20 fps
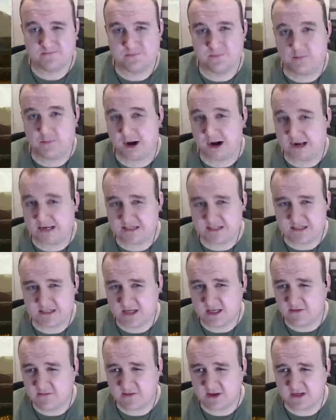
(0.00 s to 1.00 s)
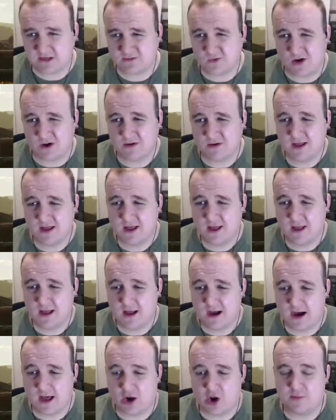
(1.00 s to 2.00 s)
passive, well,
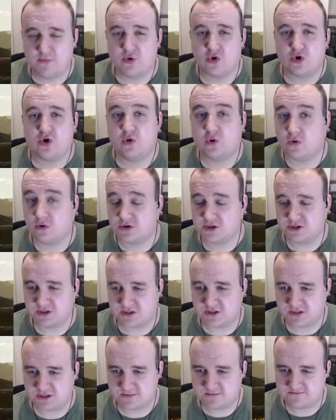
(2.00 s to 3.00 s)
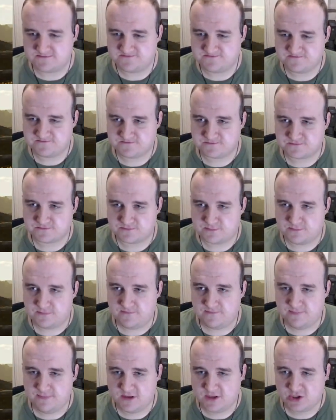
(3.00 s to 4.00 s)
a lot more cautious.
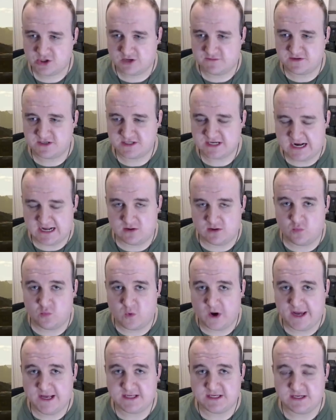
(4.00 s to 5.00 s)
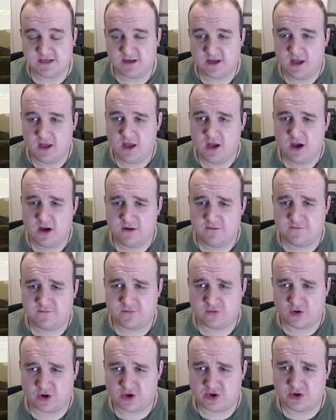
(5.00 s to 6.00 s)
So I've sat and waited
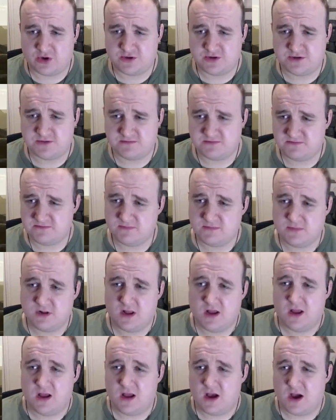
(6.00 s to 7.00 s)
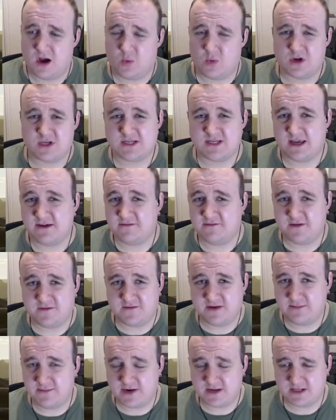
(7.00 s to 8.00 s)
for a good, I want to say
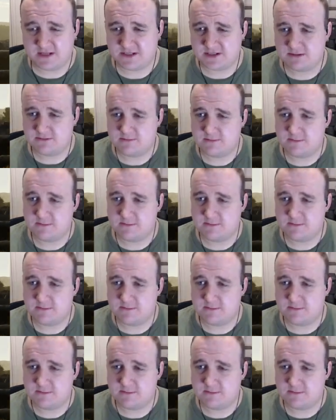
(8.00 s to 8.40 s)
50 minutes.